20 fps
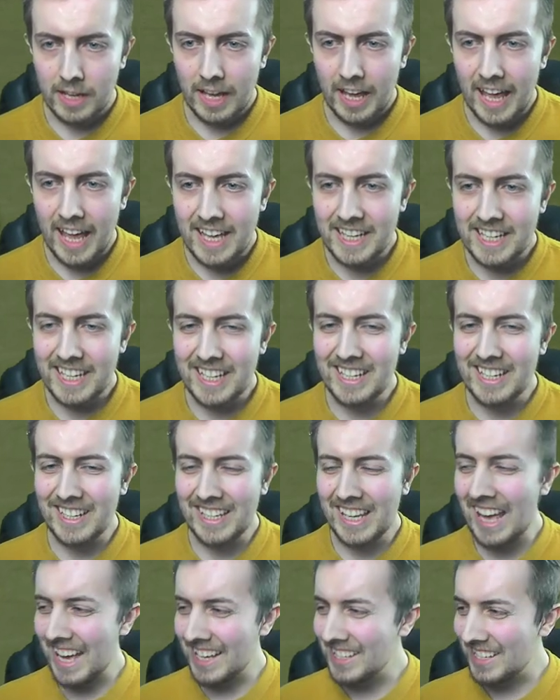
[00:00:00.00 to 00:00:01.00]
Eddie
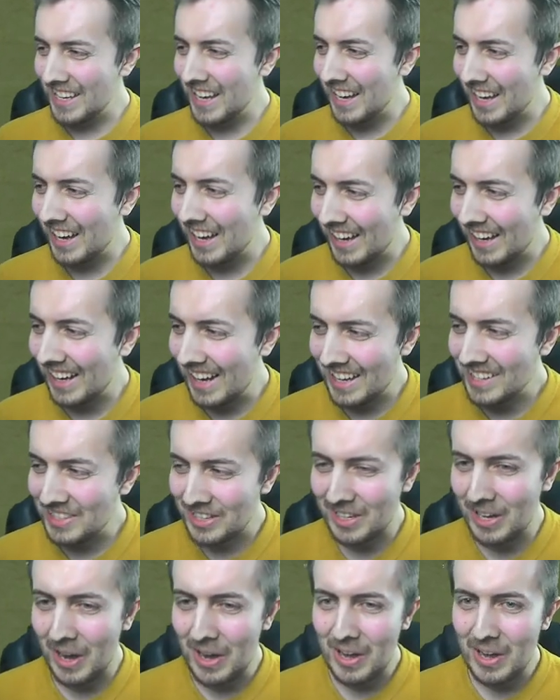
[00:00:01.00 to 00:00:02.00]
Nketiah. Let's
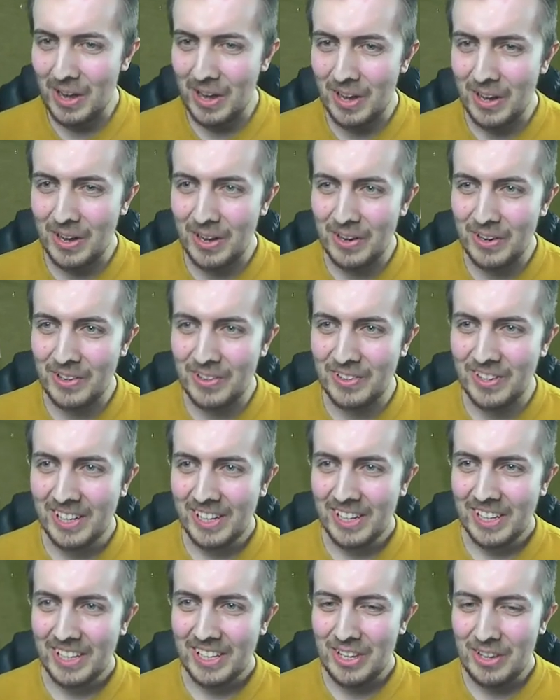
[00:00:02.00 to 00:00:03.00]
go.
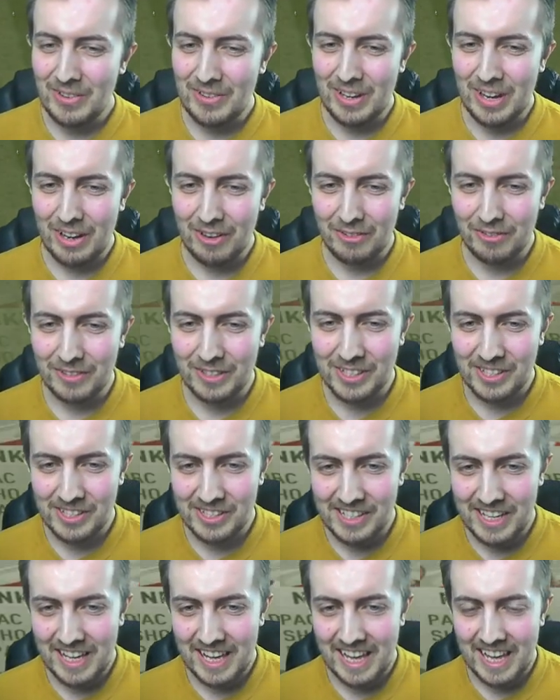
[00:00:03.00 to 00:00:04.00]
You love to
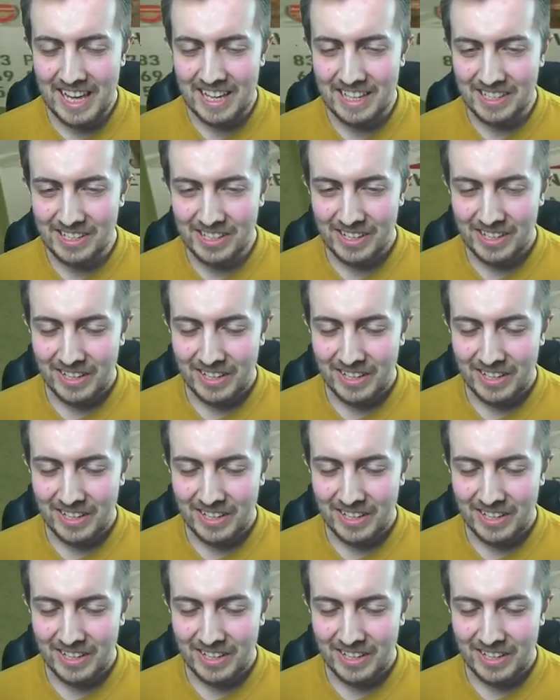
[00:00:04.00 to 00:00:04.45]
see it.